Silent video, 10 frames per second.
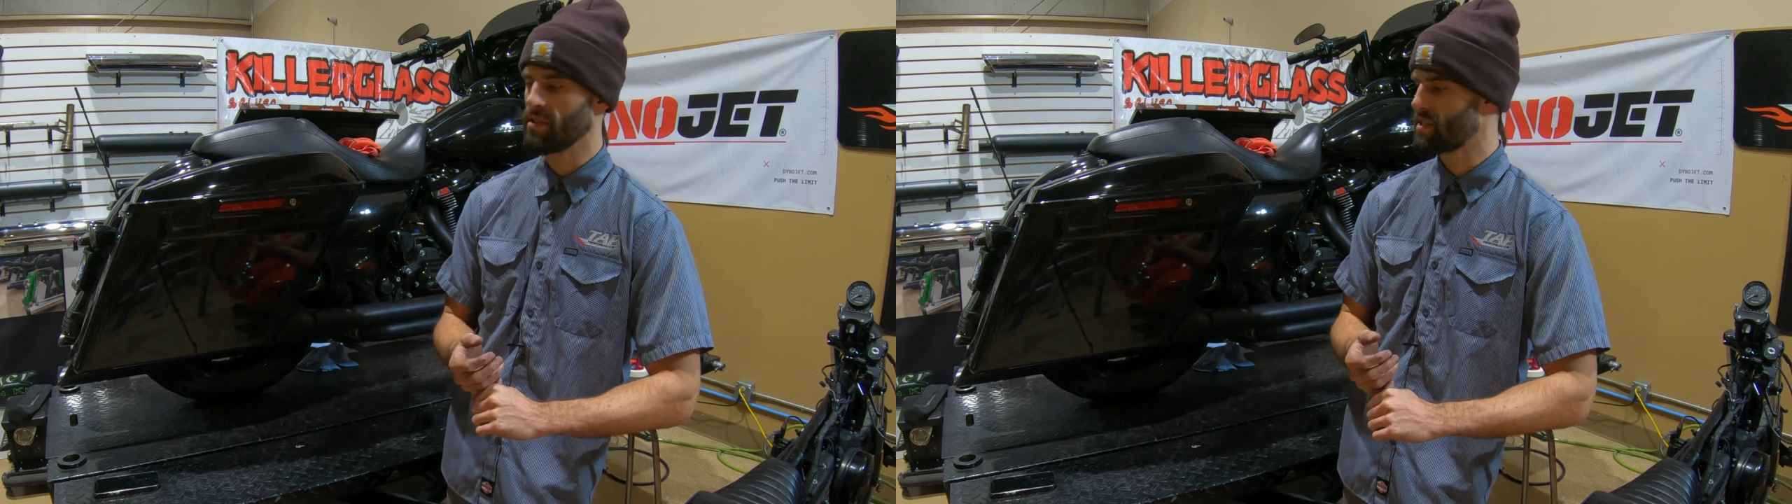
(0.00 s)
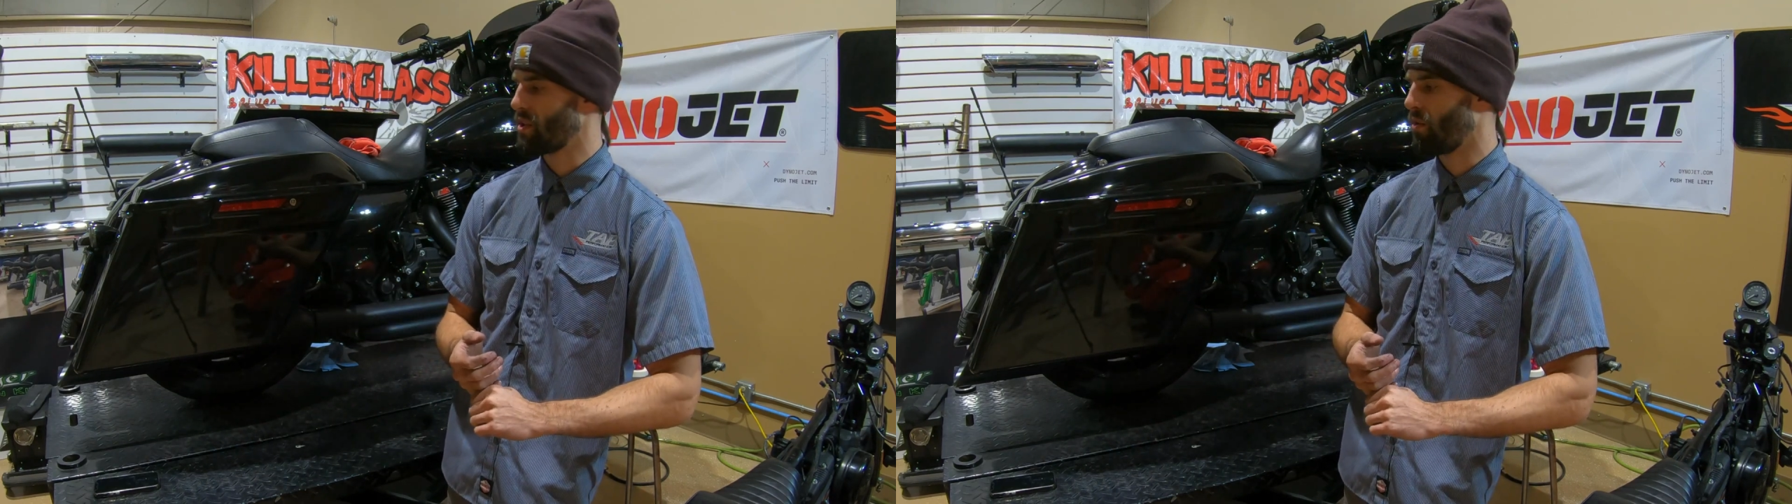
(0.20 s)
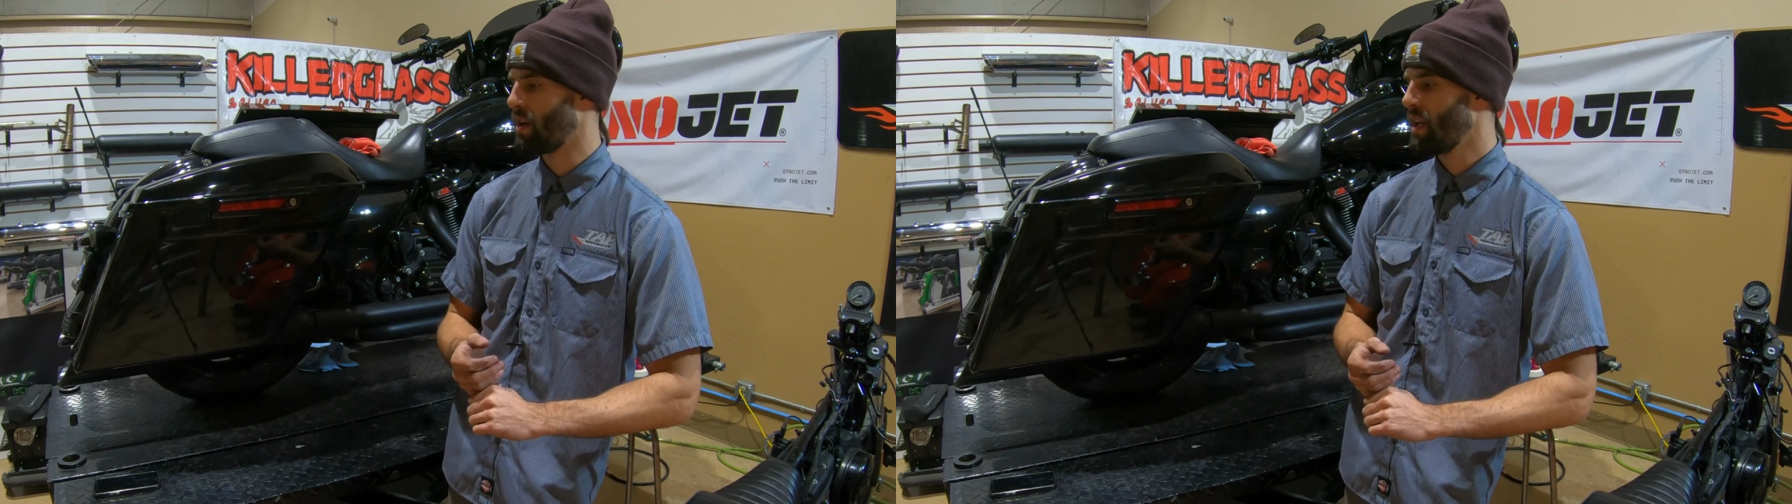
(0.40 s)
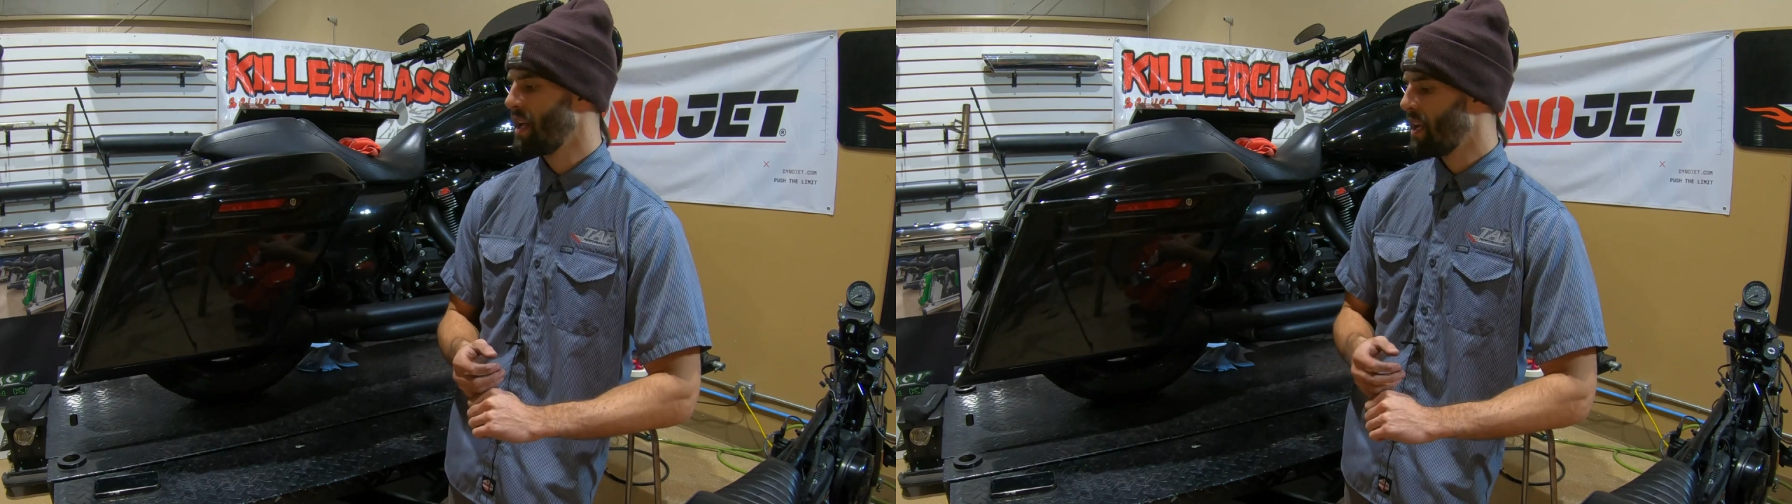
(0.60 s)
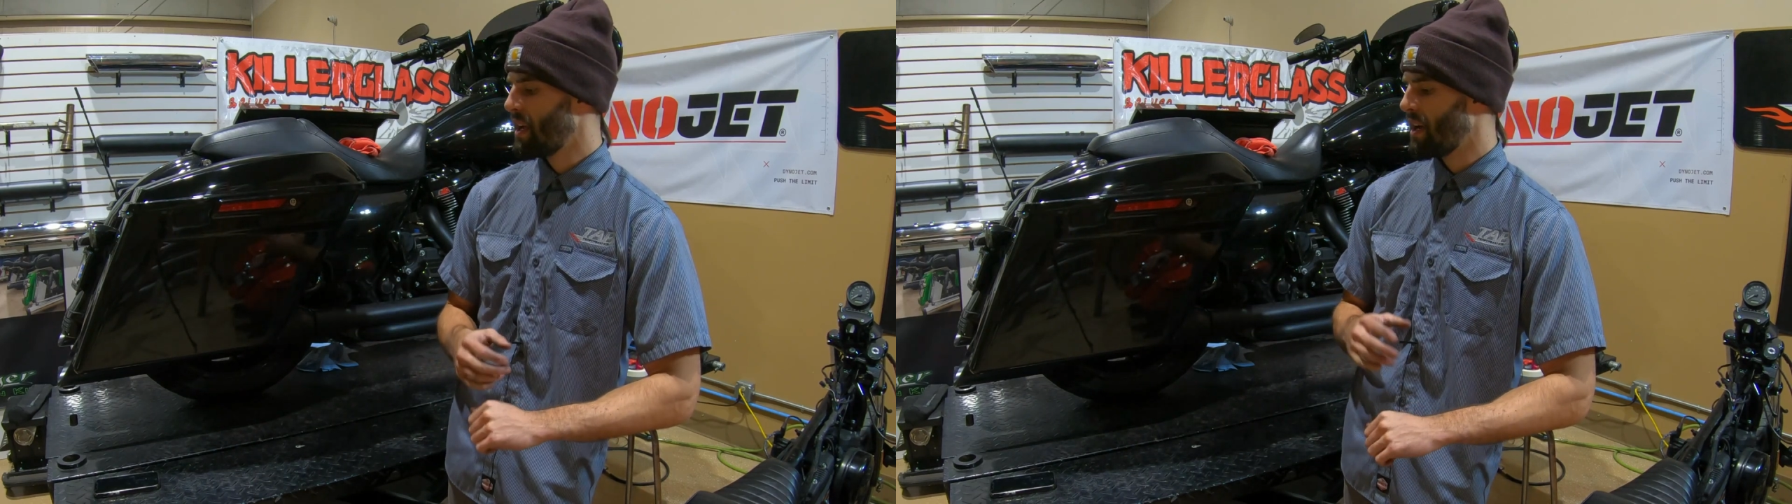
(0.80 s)
So
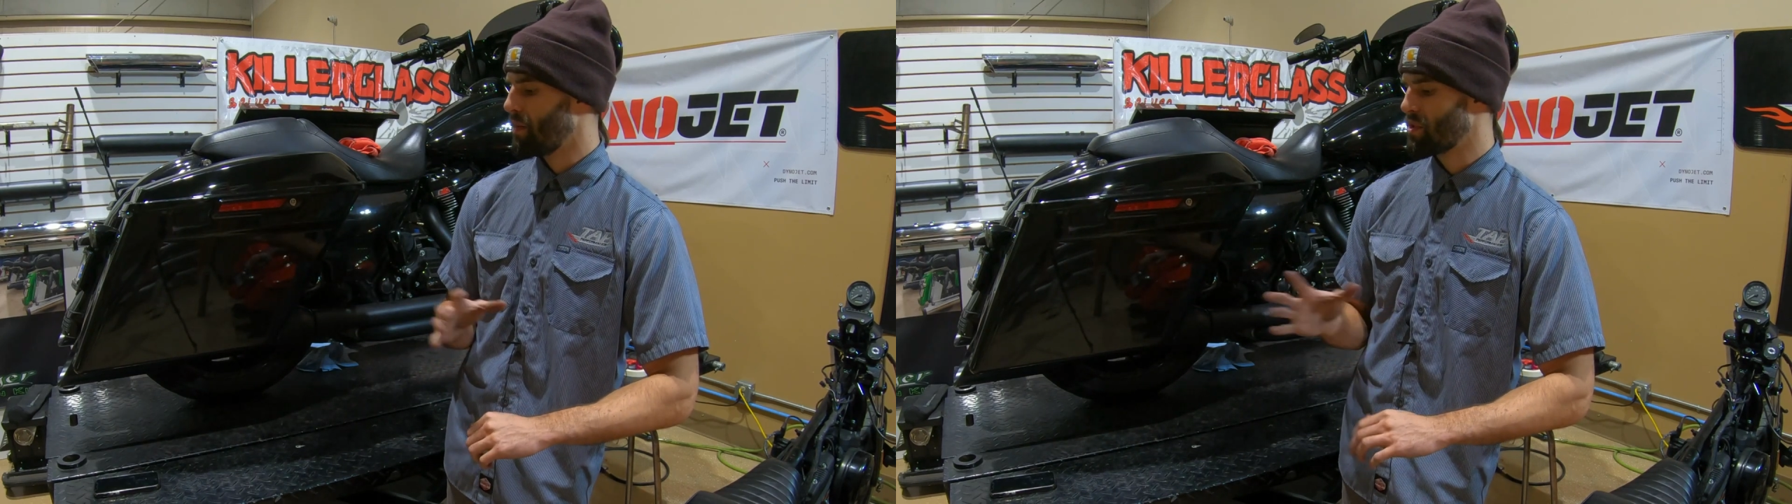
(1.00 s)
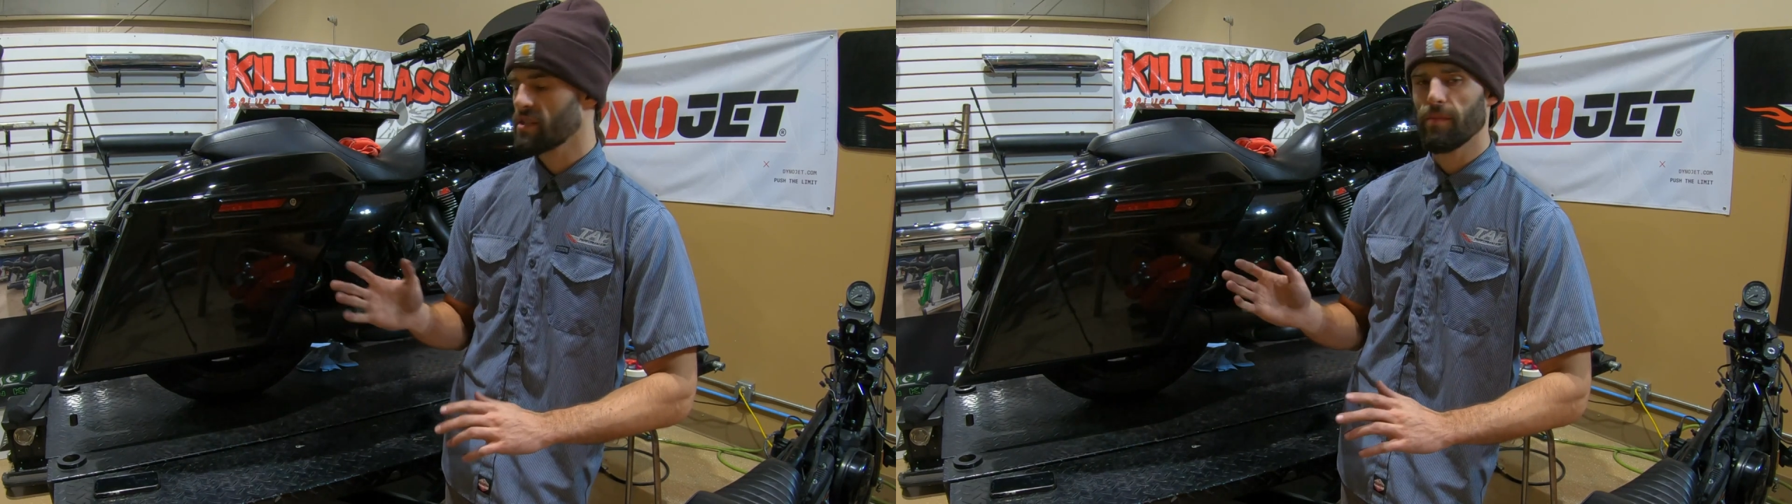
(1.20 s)
just